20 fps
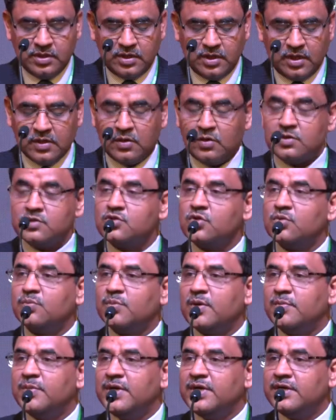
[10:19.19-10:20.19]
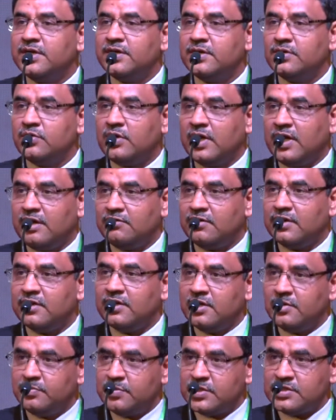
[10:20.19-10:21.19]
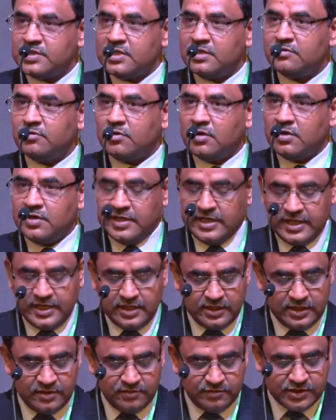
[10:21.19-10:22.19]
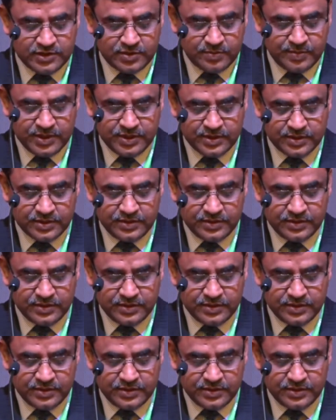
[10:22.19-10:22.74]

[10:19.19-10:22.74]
are also permitted to have 100% foreign direct investment.